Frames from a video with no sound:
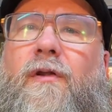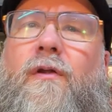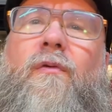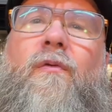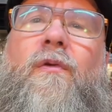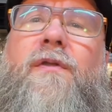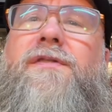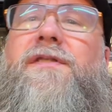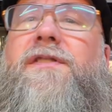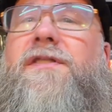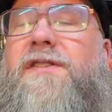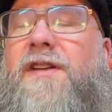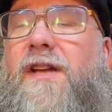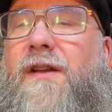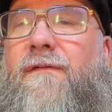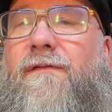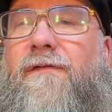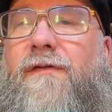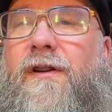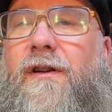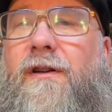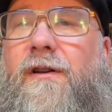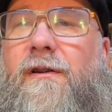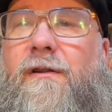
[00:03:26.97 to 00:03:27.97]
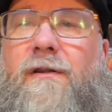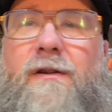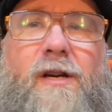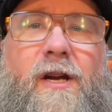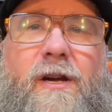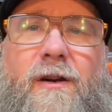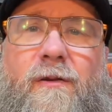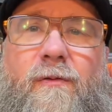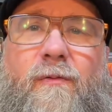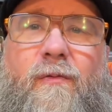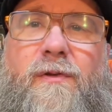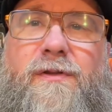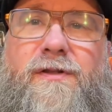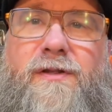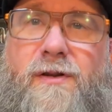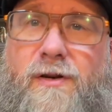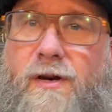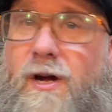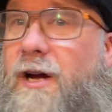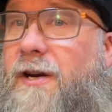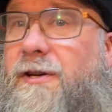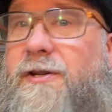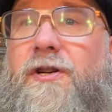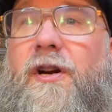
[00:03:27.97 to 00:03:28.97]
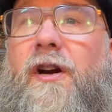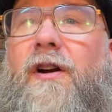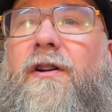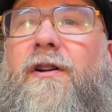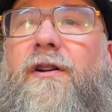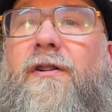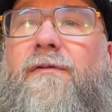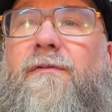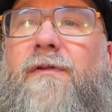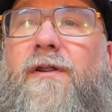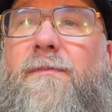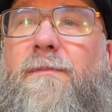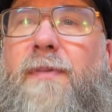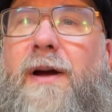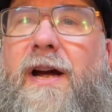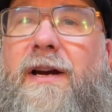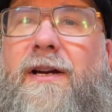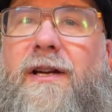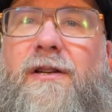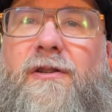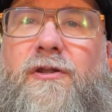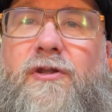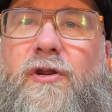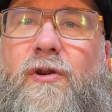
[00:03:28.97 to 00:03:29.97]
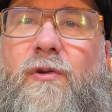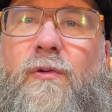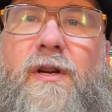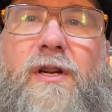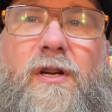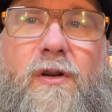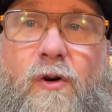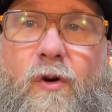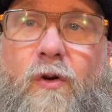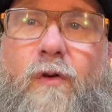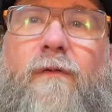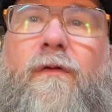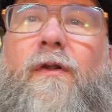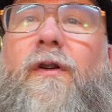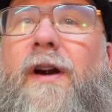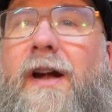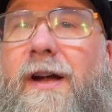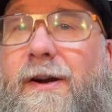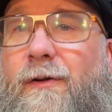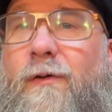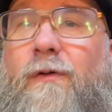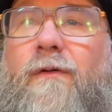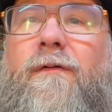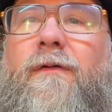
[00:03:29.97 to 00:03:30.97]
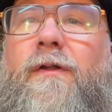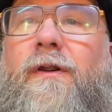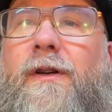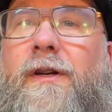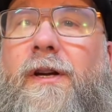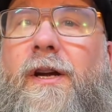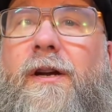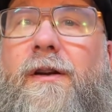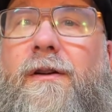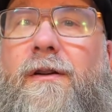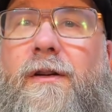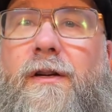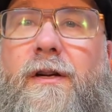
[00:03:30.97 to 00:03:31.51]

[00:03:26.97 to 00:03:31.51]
it was the same figure, Kenner was not shy on repacking Chewie over and over again.